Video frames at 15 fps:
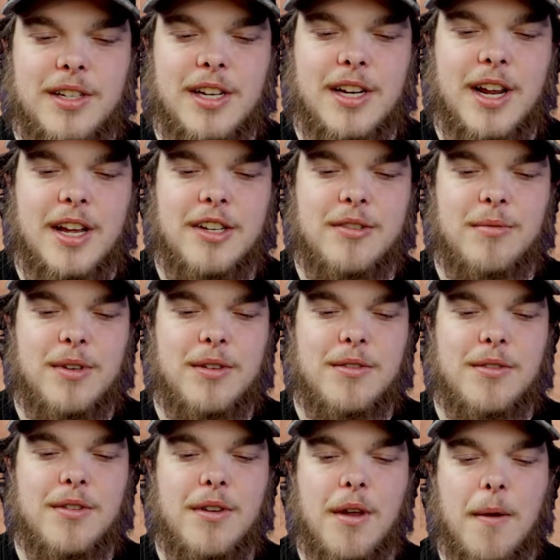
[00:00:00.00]
Teenage
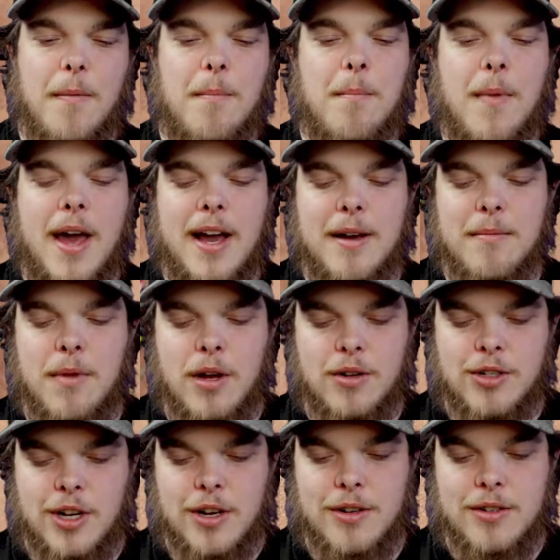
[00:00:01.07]
Mutant Mega
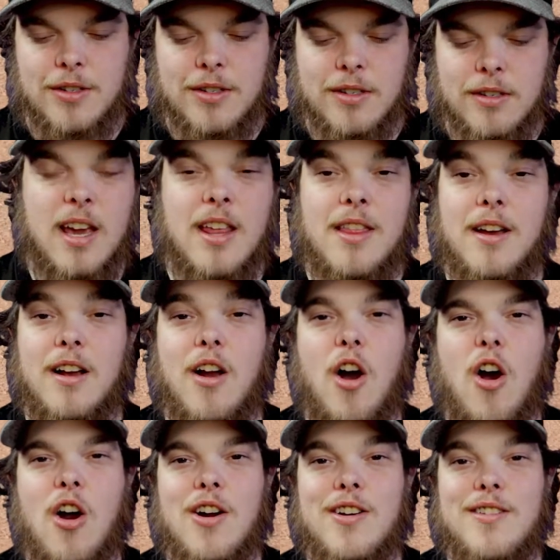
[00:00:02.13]
Mojos. And the
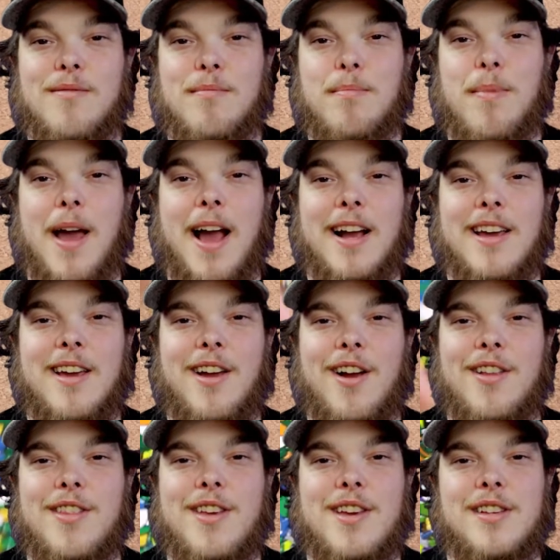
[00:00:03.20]
card backing
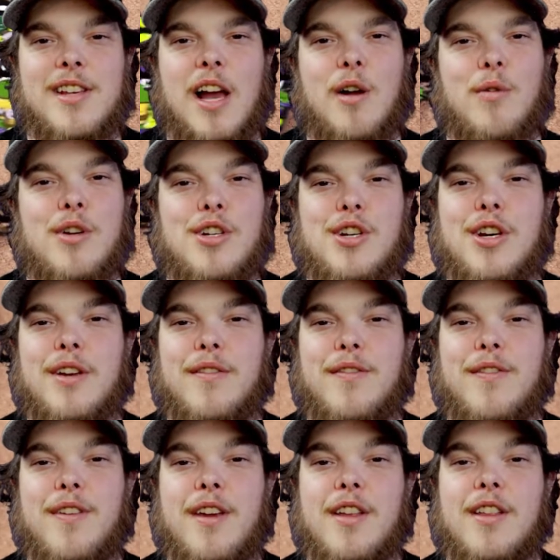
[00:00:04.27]
on this, I wish you could
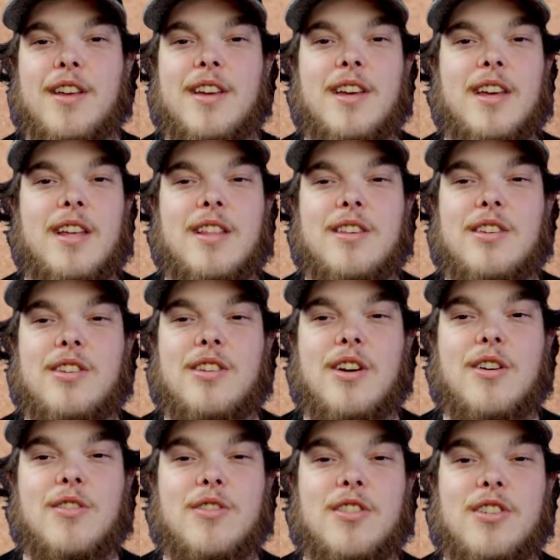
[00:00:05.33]
feel it. It's
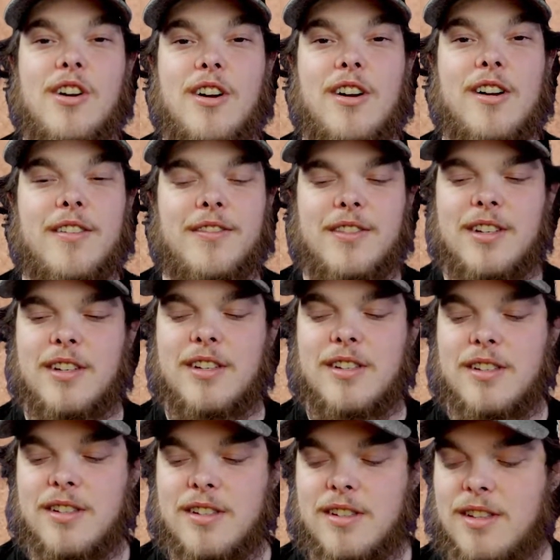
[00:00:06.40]
so soft. It's
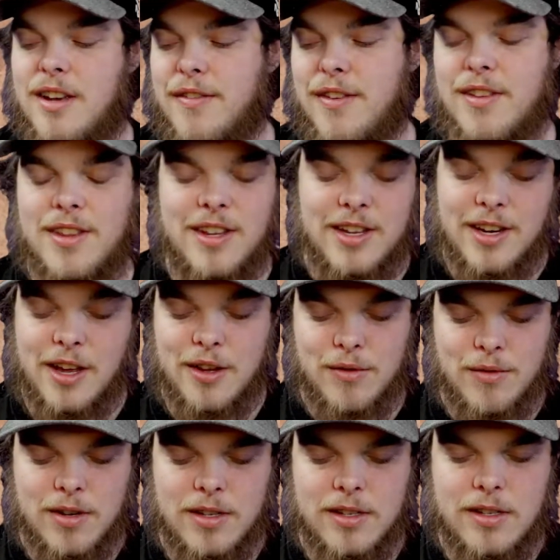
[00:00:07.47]
different than the other
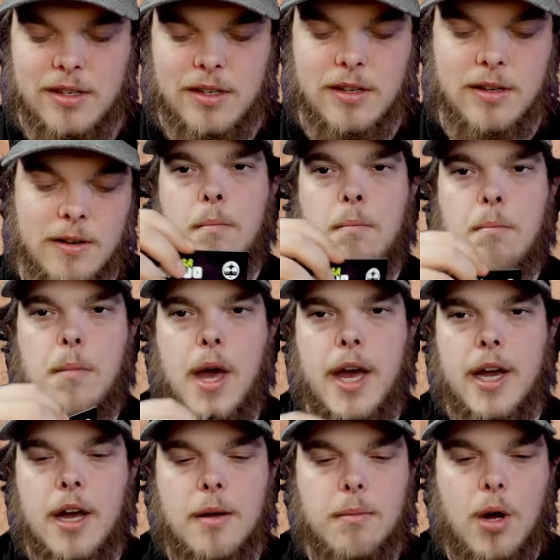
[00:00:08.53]
ones.
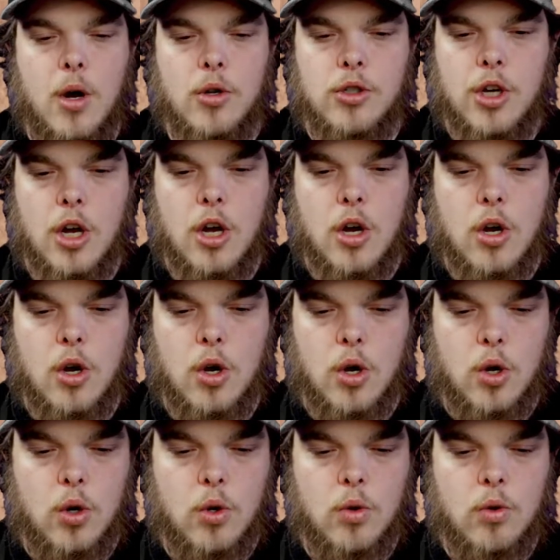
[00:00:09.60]
Mega
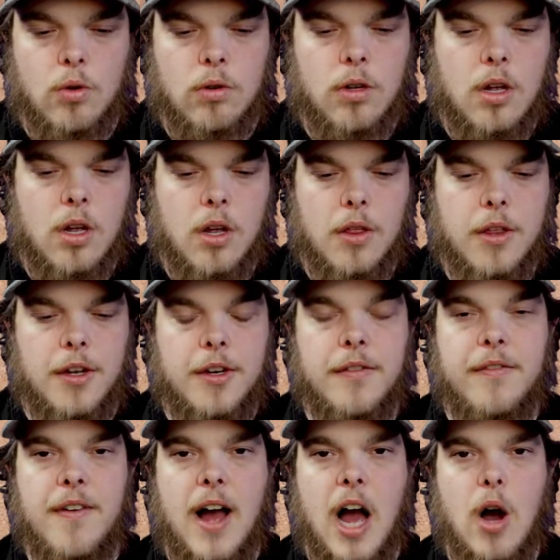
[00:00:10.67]
Mojo, the
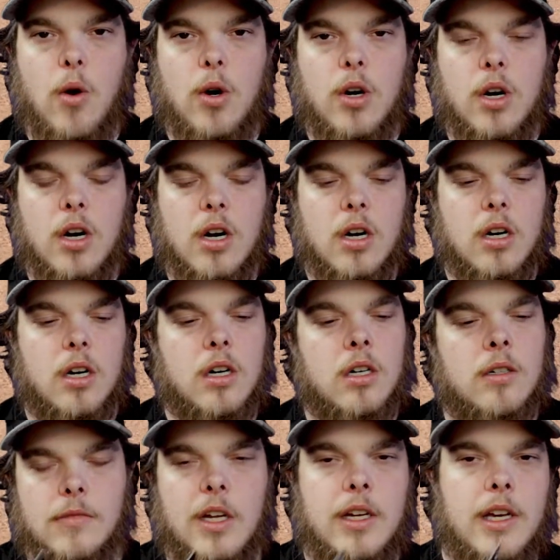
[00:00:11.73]
Devourer.
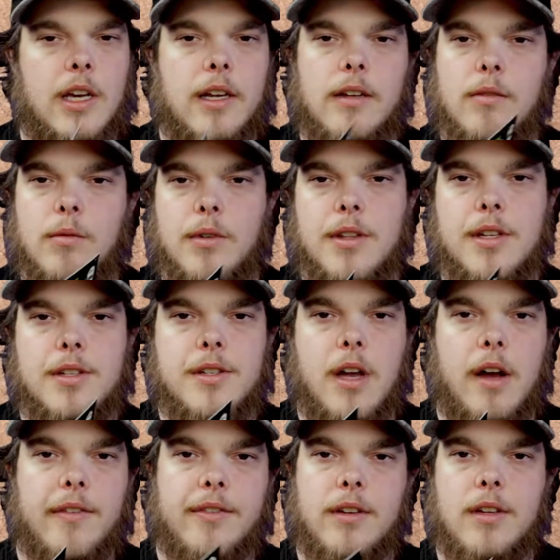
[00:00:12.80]
Again, with the
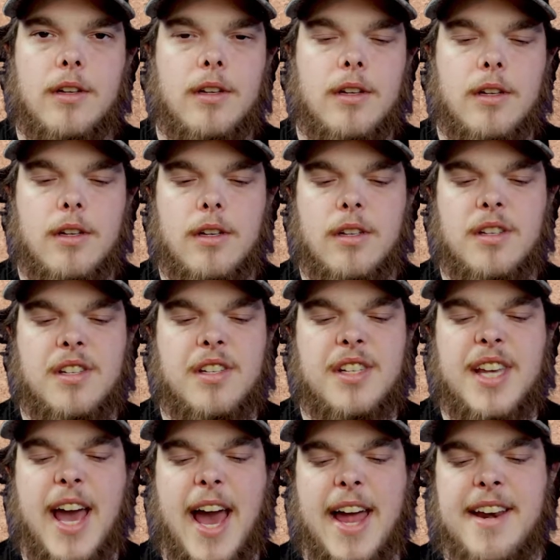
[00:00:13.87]
soft
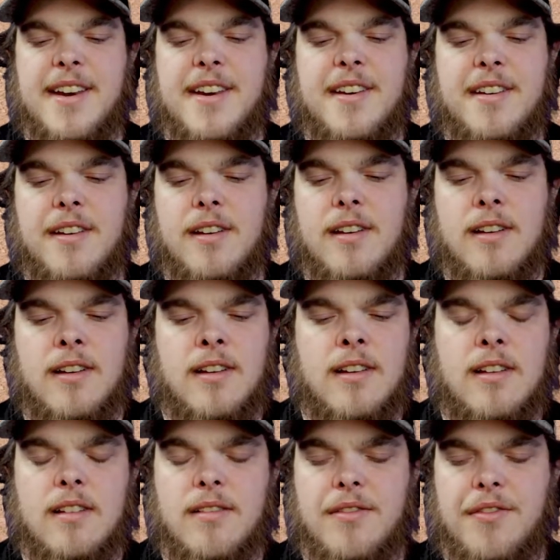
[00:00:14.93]
satin
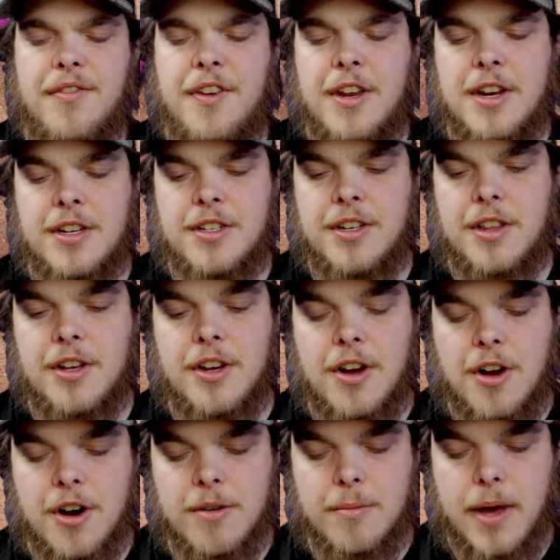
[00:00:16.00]
finish to the
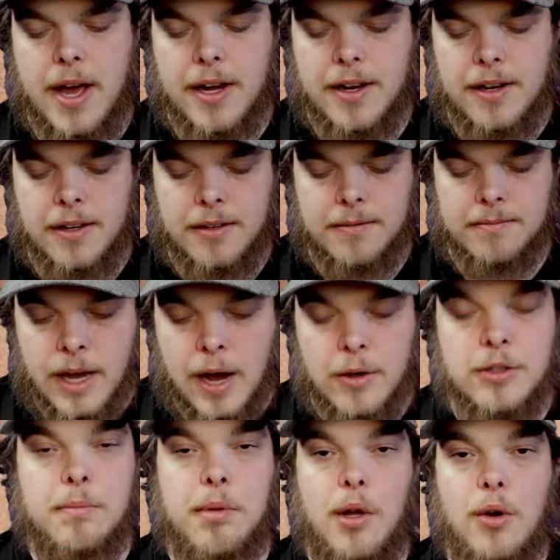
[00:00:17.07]
card backing. I
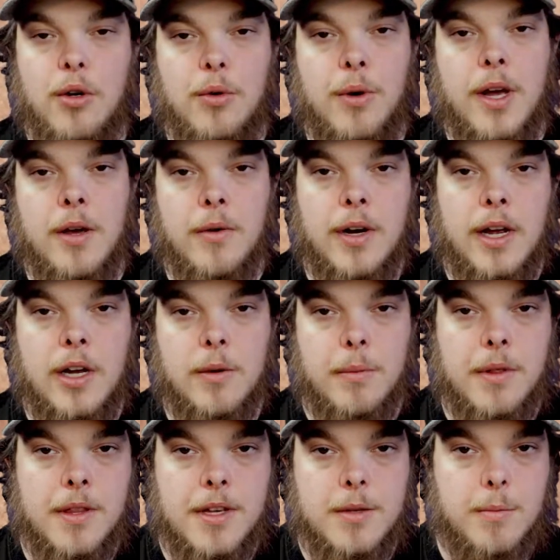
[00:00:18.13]
was blown away when I
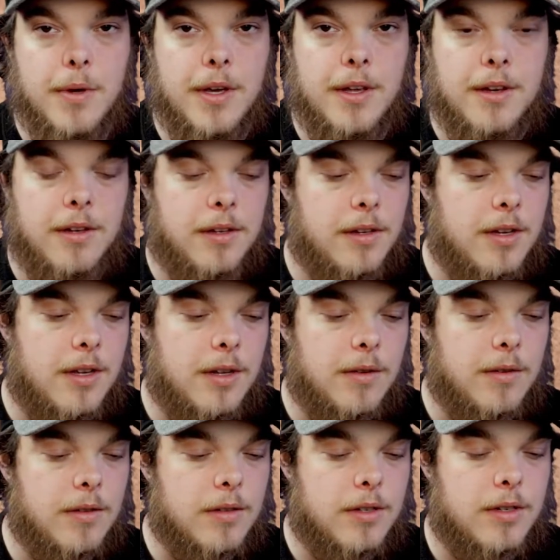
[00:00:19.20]
opened this pin.
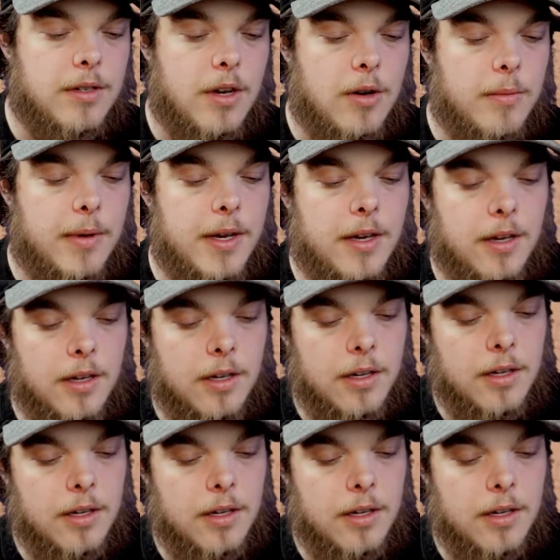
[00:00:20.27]
It's so big.